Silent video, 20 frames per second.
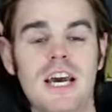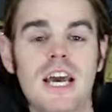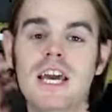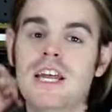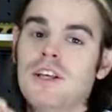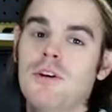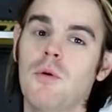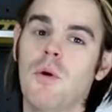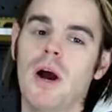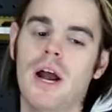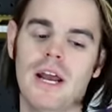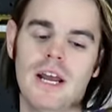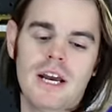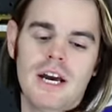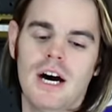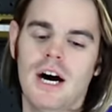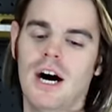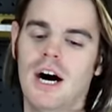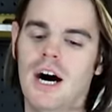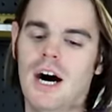Anyway,
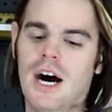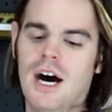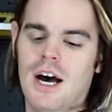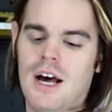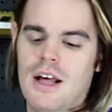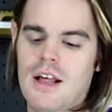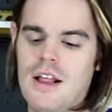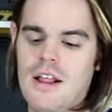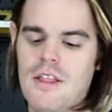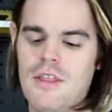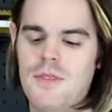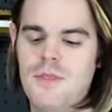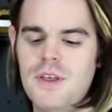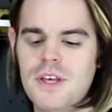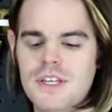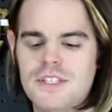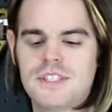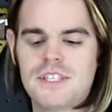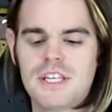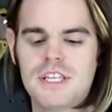uh,
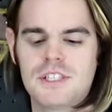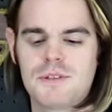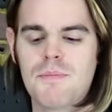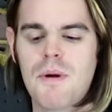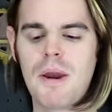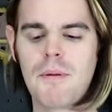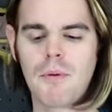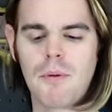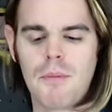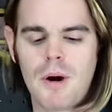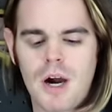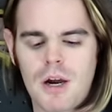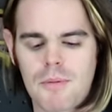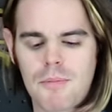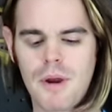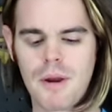this is Mabel Mock.